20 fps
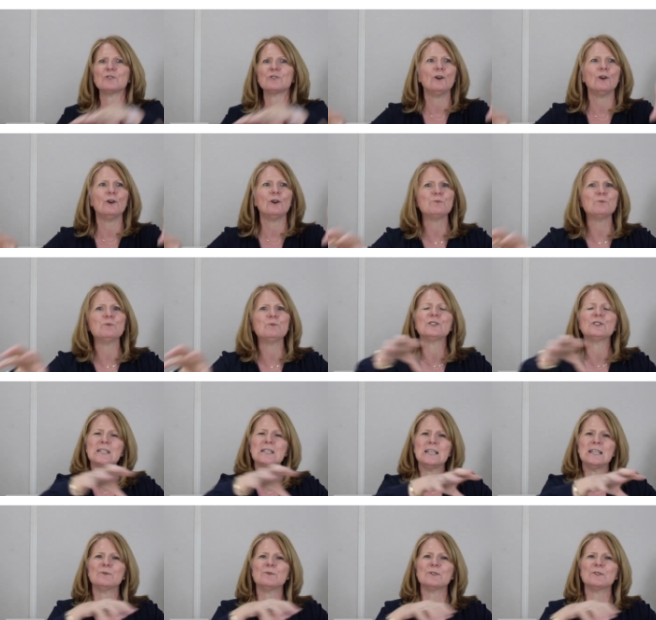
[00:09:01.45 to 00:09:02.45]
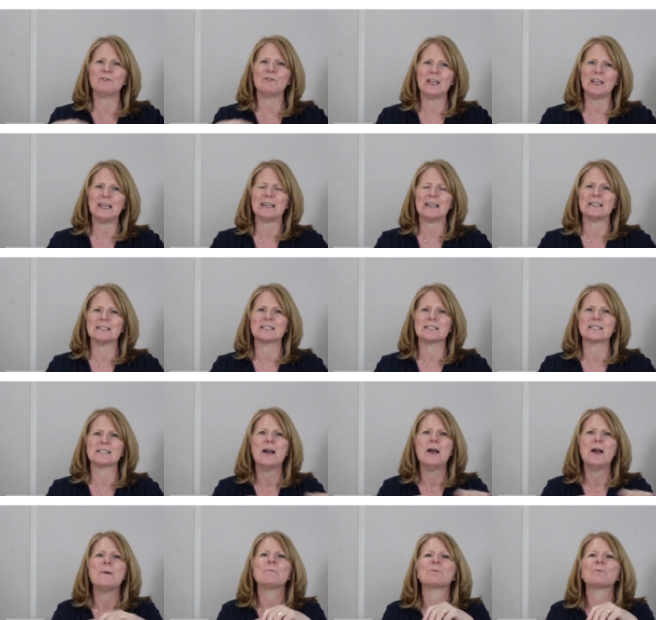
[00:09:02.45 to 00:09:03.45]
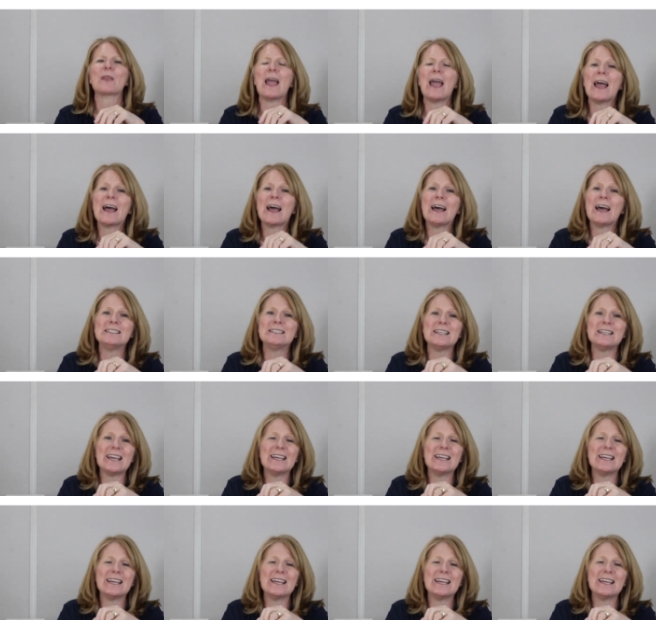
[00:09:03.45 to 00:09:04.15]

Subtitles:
multiple teams of kids. And